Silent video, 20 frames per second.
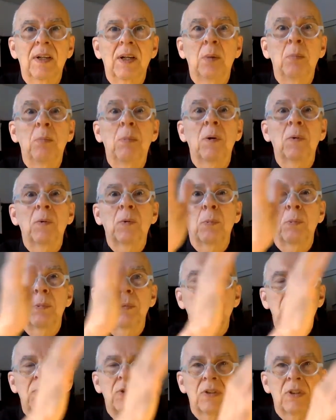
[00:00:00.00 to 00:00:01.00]
a
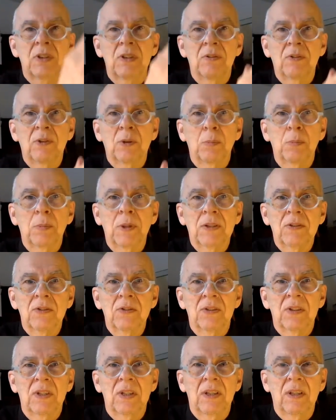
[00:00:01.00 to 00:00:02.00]
multiplicity of
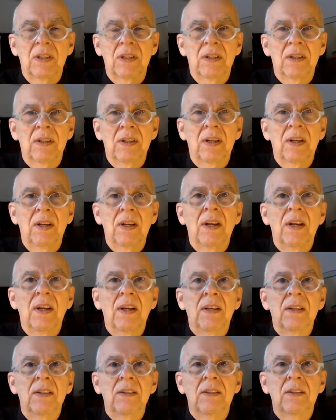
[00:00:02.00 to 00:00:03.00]
complexity
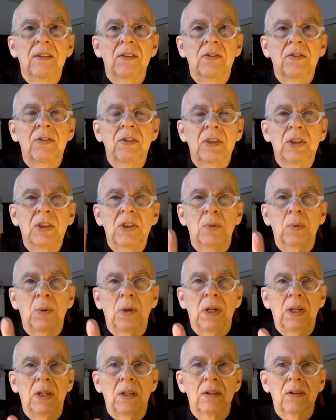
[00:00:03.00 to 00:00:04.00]
to
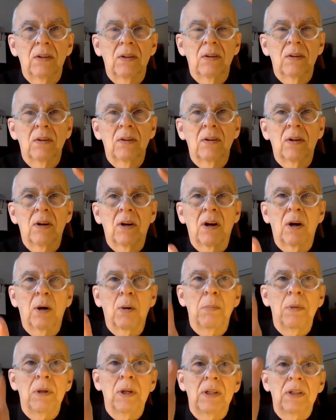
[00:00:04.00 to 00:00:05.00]
situate our
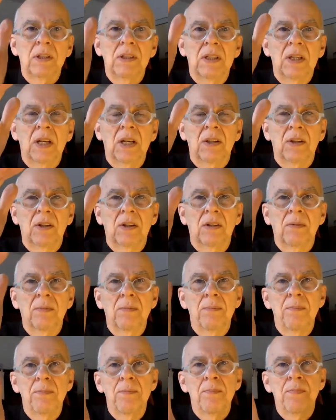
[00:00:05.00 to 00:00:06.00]
being together.
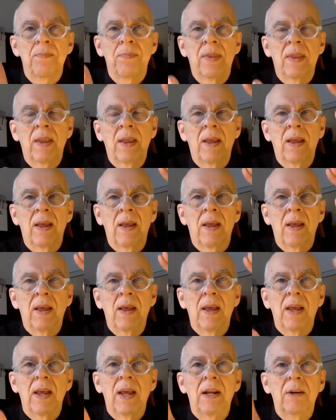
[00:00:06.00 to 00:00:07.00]

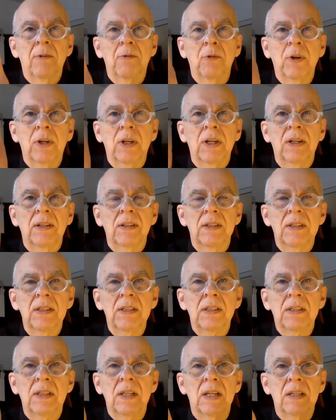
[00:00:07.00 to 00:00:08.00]
And if we can at
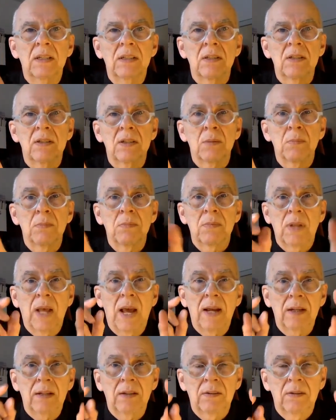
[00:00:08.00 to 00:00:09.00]
least get to the,
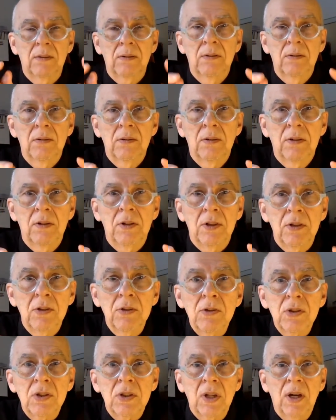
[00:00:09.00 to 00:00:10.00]
that
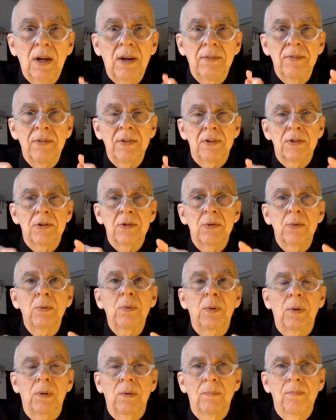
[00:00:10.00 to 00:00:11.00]
use of the
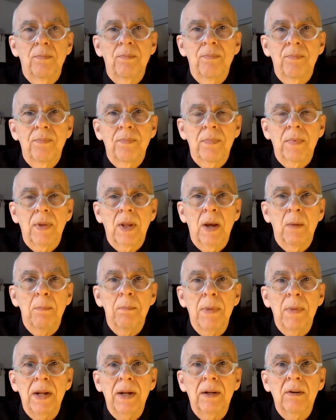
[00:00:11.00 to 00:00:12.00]
tool, a
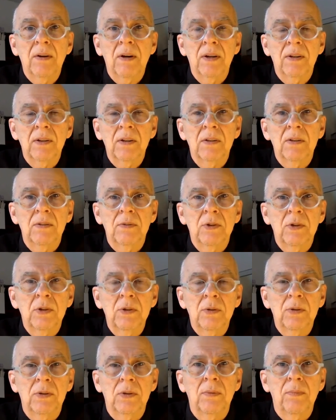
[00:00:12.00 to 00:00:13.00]
metacognitive
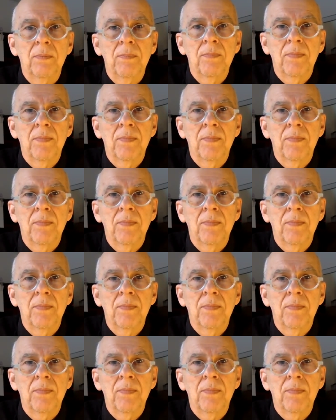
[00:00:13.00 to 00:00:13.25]
tool,